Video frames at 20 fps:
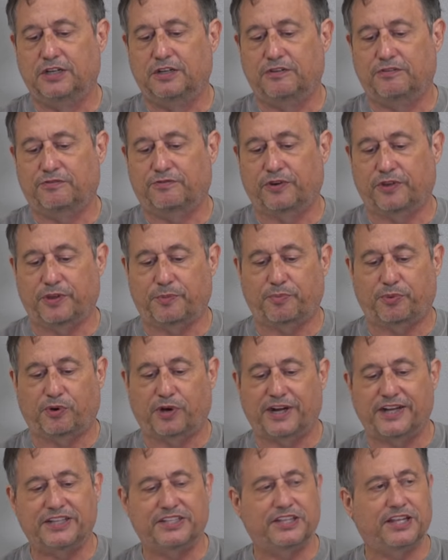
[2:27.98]
for the
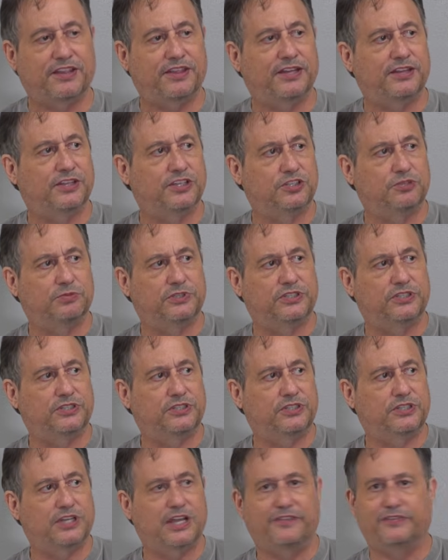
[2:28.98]
price, I think this was
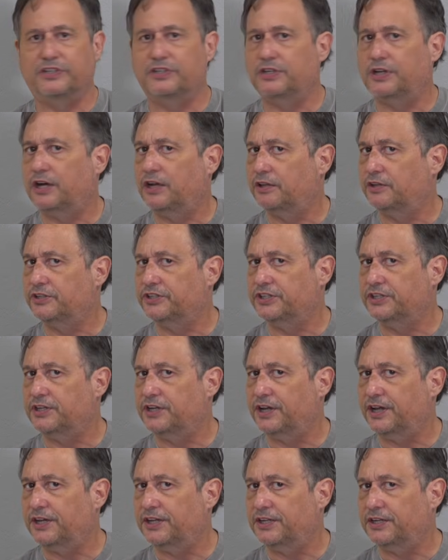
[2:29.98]

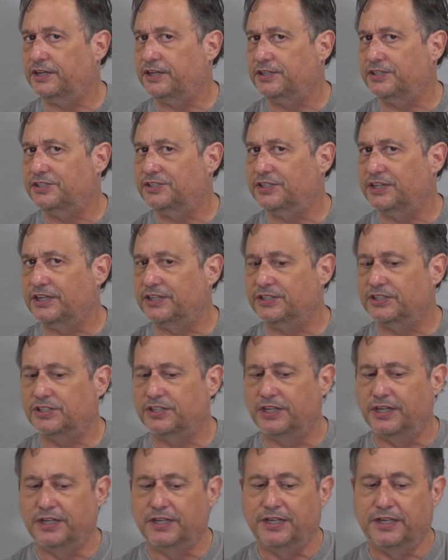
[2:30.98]
$7.99.
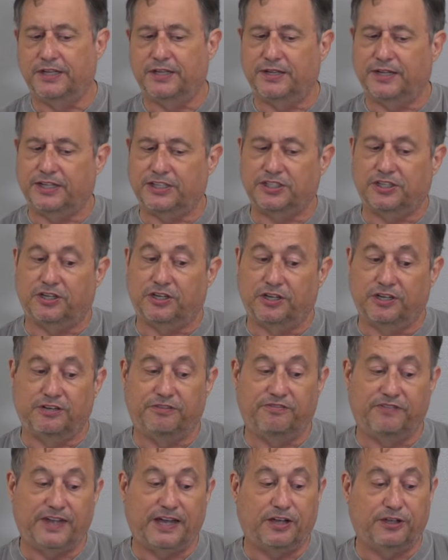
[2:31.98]
That's a good
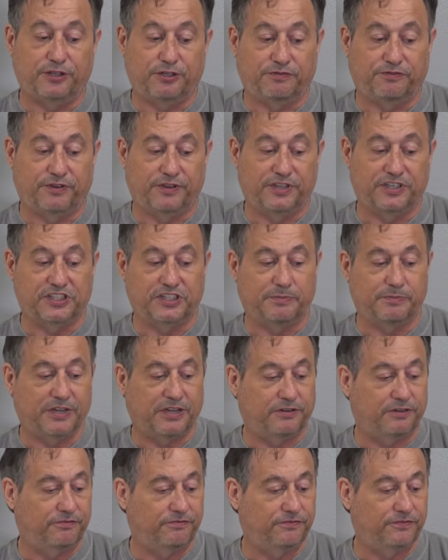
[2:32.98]
value for this
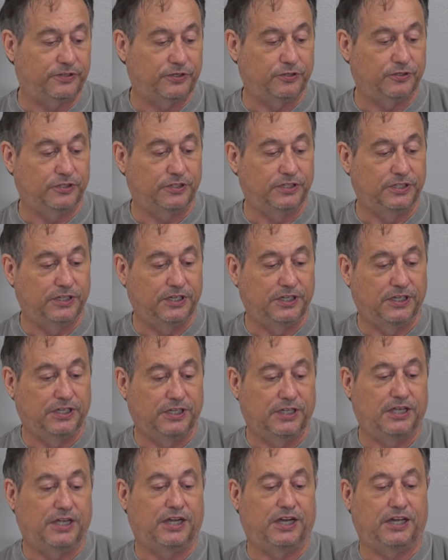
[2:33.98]
amount of food.
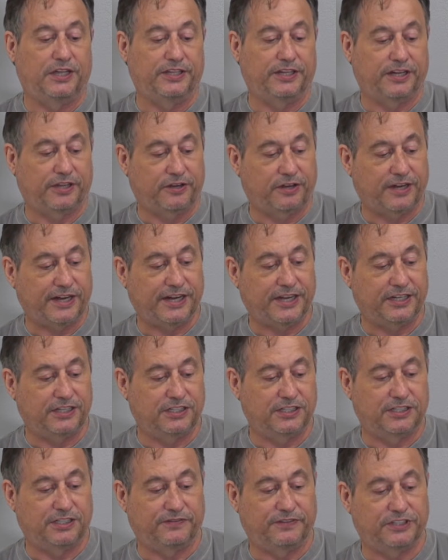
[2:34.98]
On the other hand,
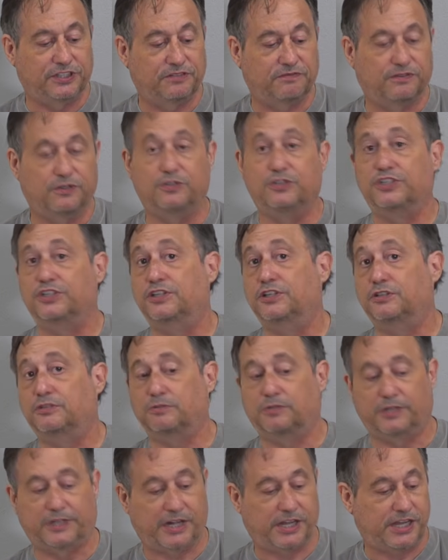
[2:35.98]
if it's food you don't
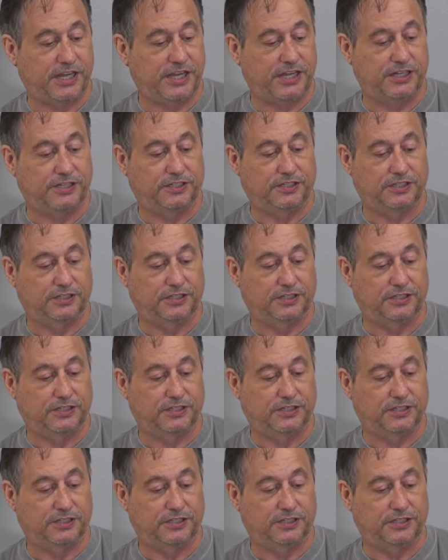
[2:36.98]
want to eat,